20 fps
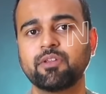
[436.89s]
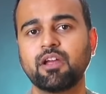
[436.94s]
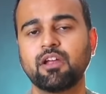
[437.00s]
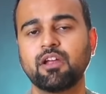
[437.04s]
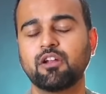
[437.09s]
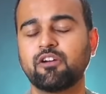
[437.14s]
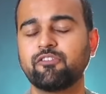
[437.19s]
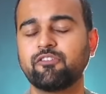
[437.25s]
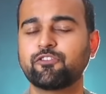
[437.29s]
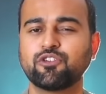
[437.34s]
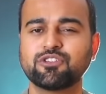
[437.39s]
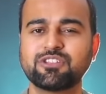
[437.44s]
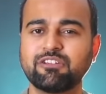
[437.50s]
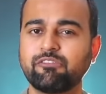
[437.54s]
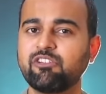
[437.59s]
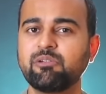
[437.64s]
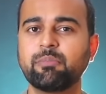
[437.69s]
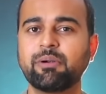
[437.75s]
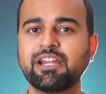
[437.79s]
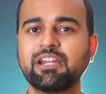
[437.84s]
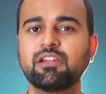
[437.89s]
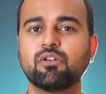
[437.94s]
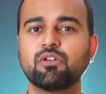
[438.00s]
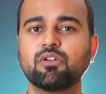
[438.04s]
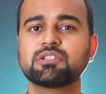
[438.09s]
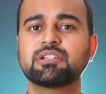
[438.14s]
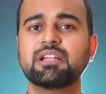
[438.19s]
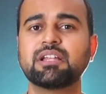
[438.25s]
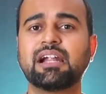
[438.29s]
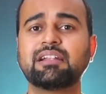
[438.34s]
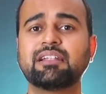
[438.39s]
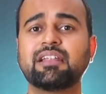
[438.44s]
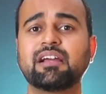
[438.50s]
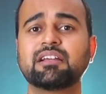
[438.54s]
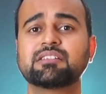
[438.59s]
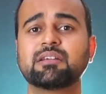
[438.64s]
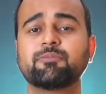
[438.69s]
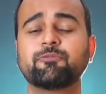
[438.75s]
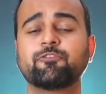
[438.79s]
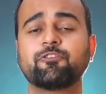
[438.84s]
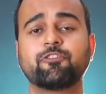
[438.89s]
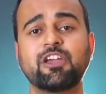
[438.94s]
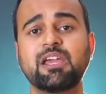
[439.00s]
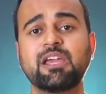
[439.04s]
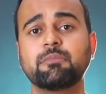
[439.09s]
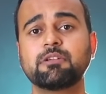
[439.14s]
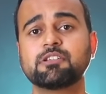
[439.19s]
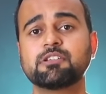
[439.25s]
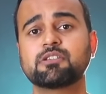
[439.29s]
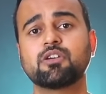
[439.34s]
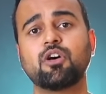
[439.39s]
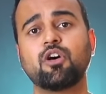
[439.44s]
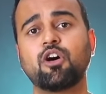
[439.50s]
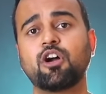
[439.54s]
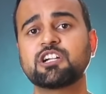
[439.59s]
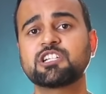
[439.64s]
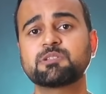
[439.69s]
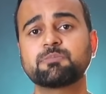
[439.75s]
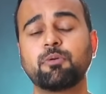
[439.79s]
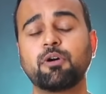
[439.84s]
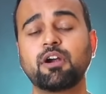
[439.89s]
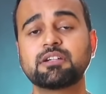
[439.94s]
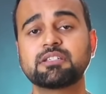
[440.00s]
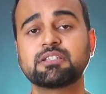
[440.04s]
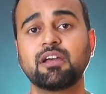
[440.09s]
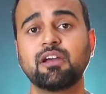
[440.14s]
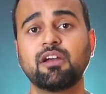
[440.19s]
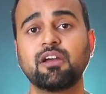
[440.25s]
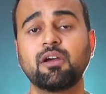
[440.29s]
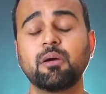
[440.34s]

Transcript: Now, of course, everybody knows that there are some famous hotspots.